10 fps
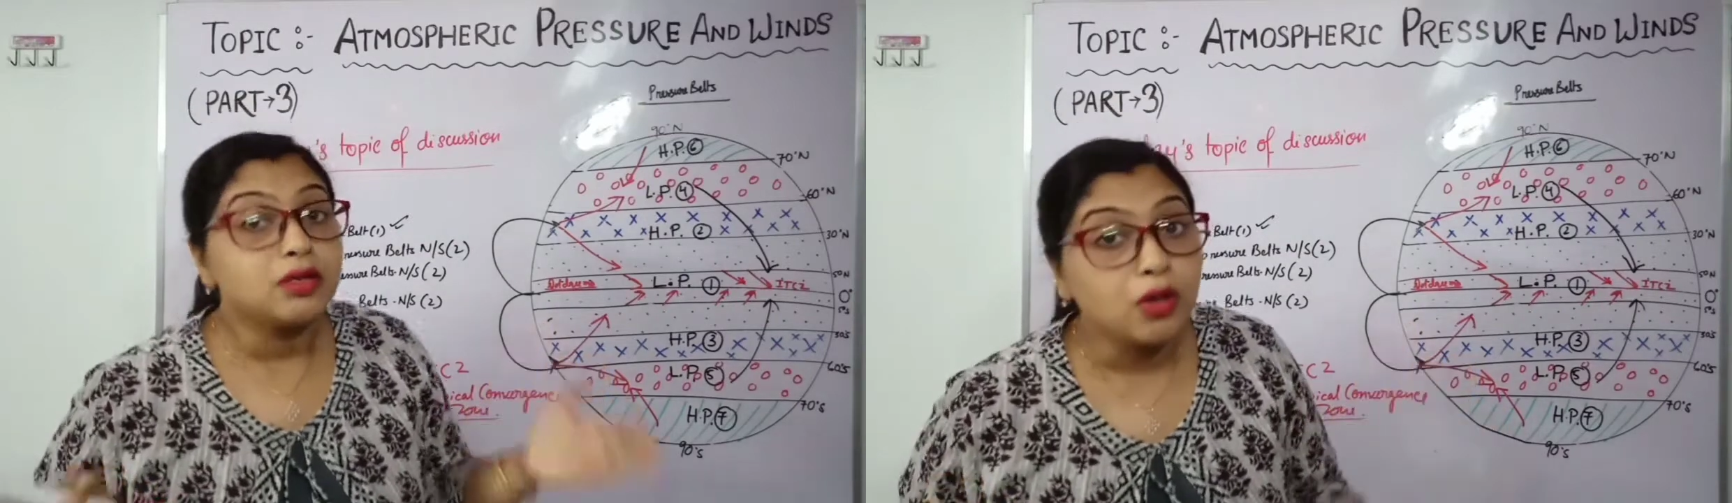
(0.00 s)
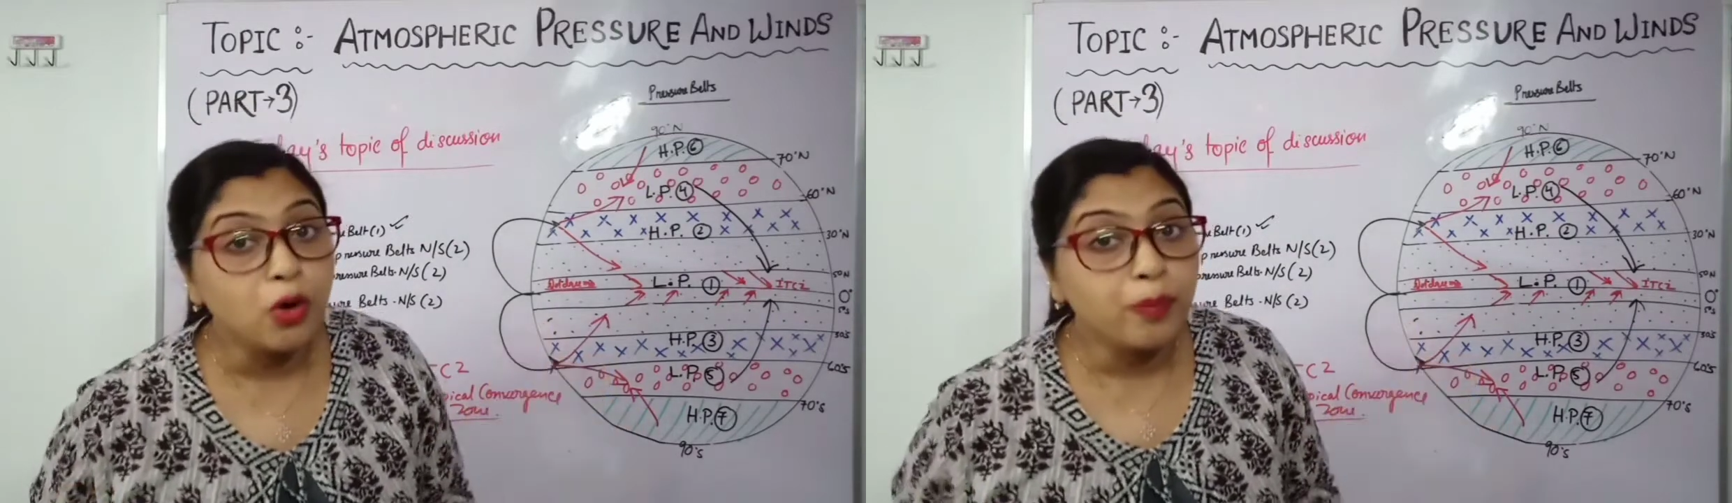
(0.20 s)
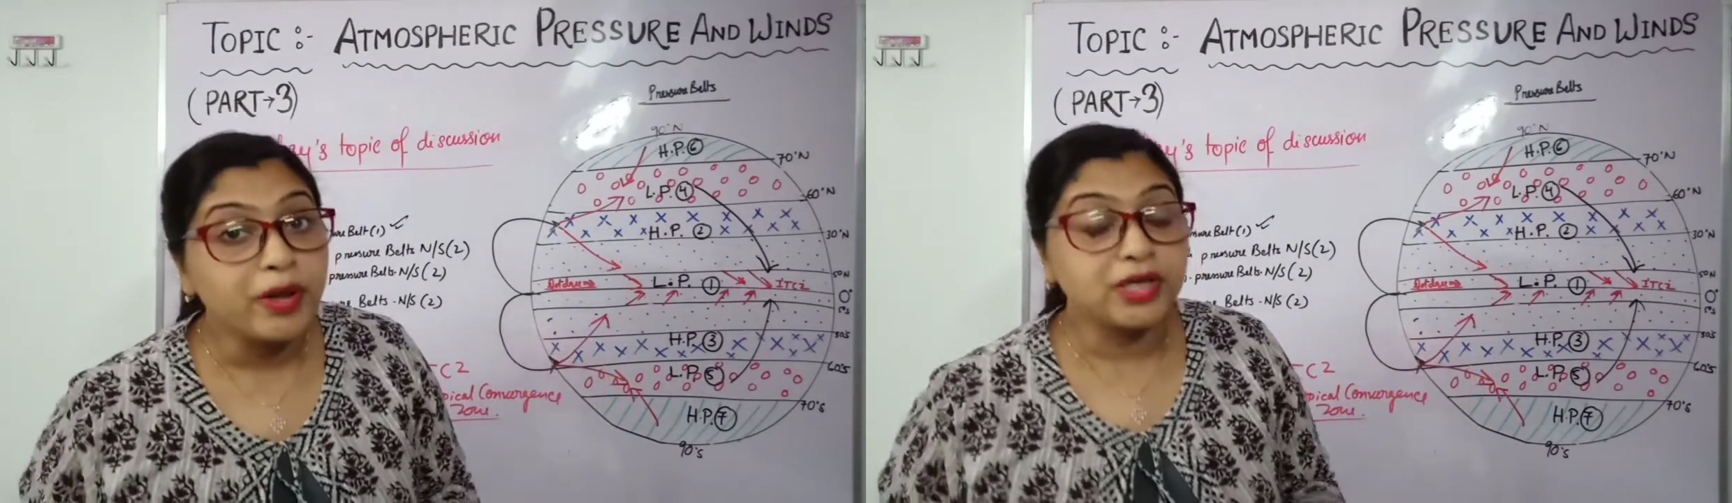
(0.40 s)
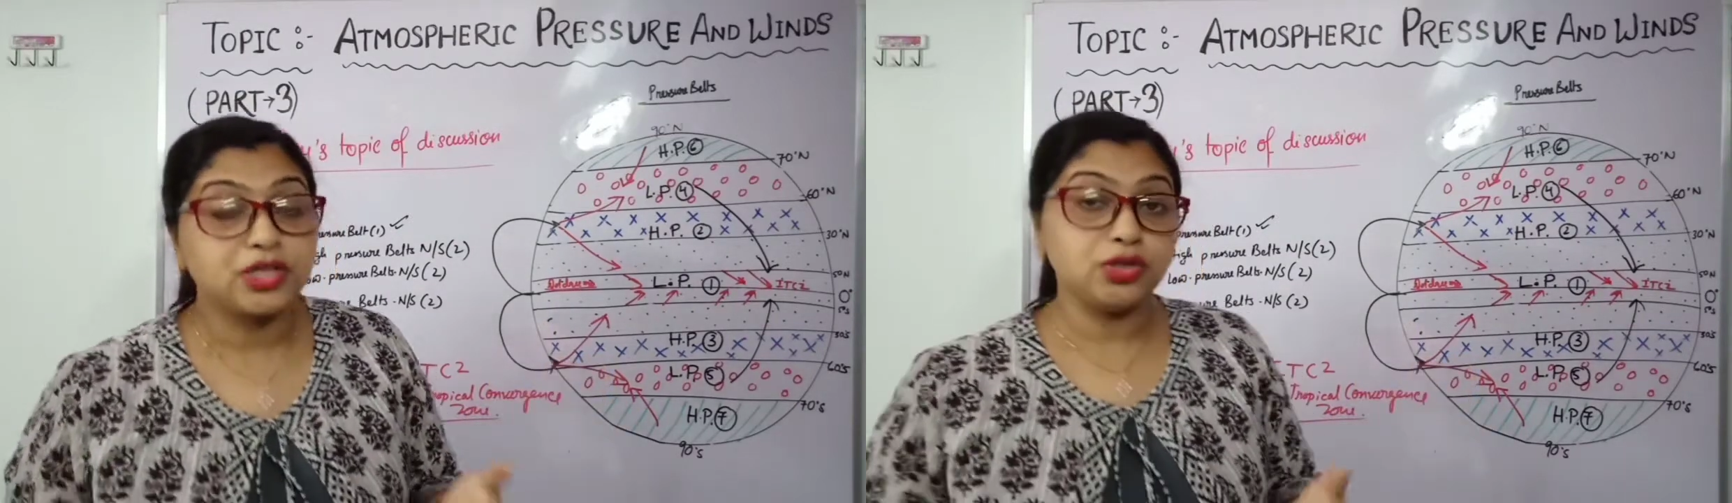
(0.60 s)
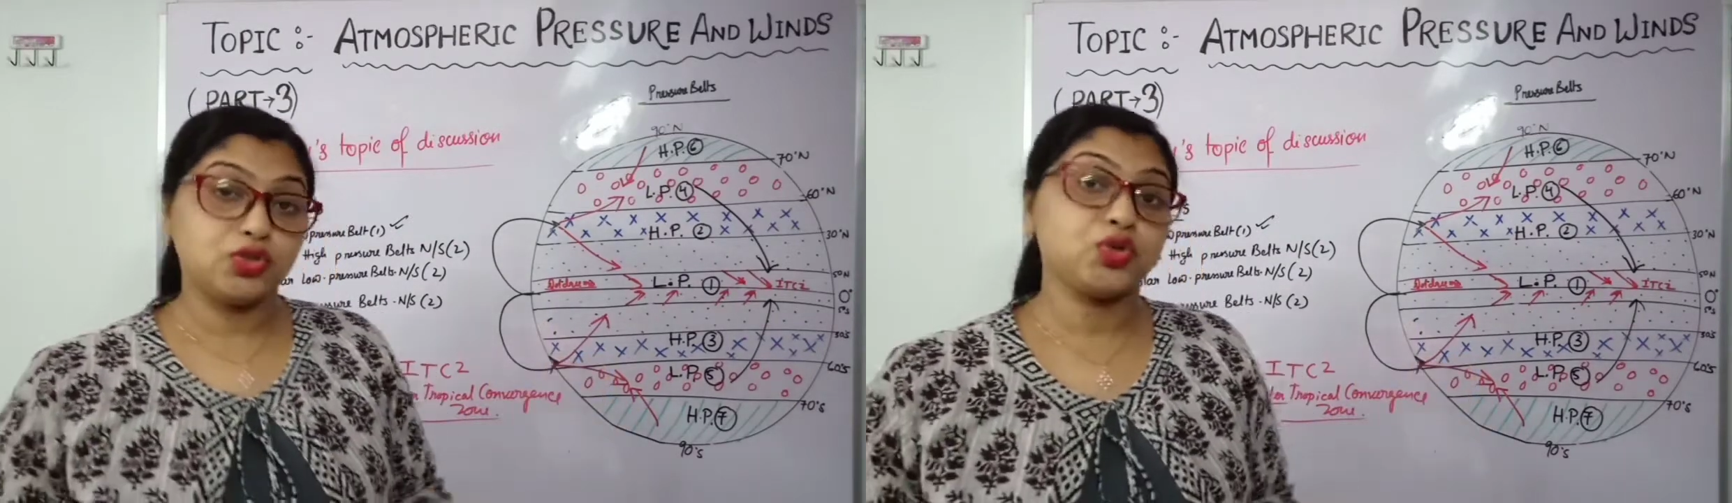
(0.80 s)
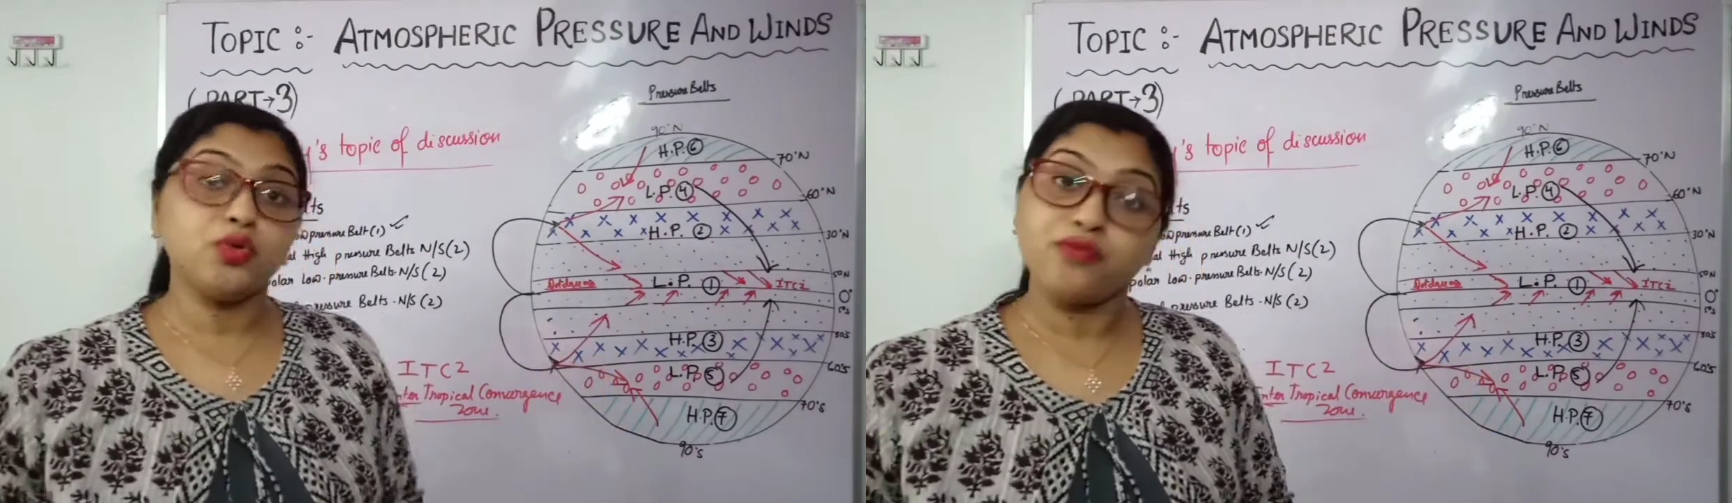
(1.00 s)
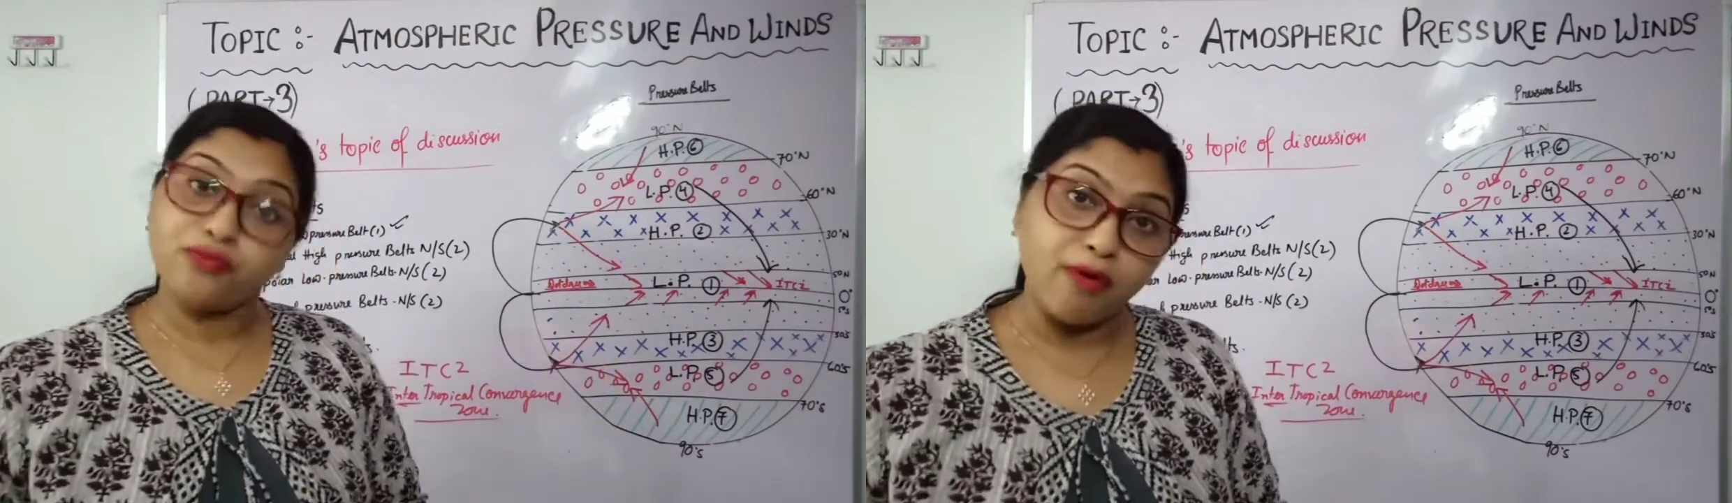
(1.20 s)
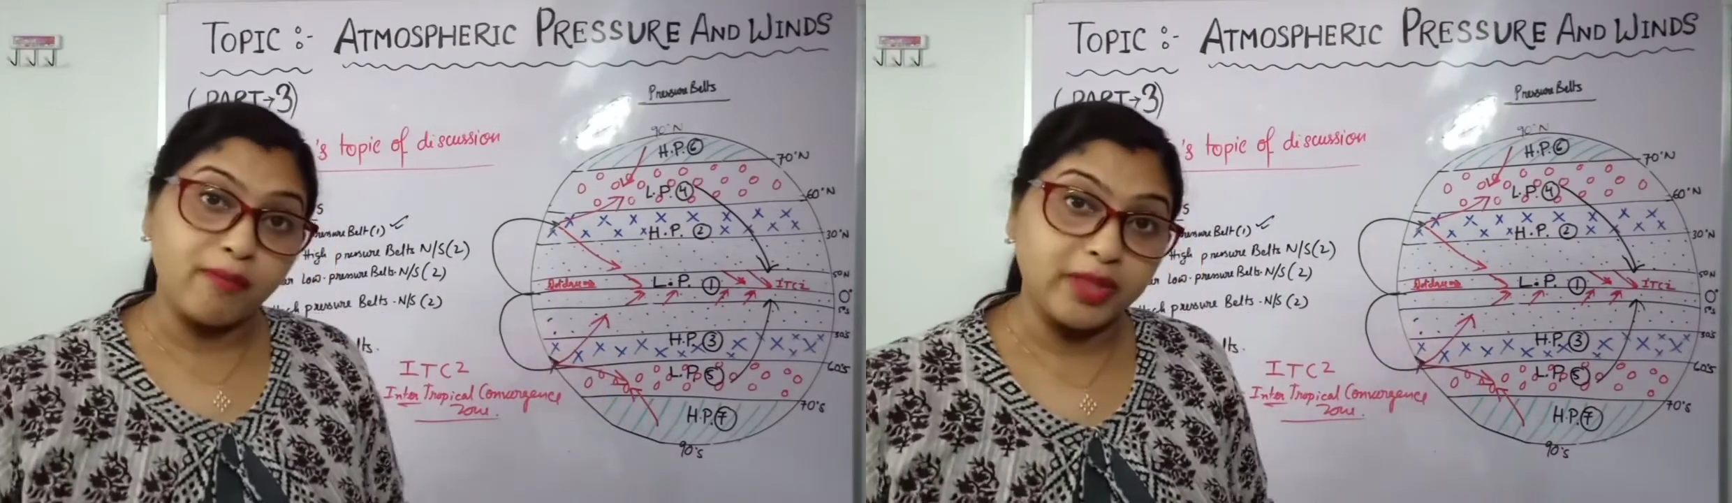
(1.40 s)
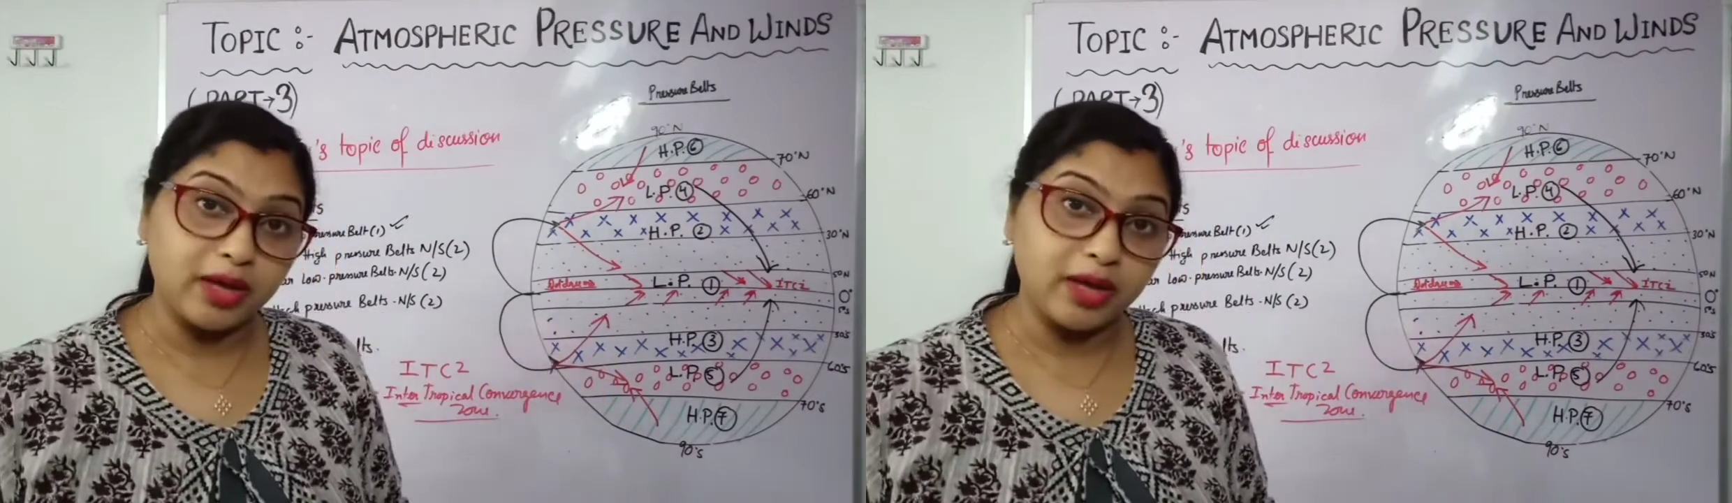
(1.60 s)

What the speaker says: low pressure zone formed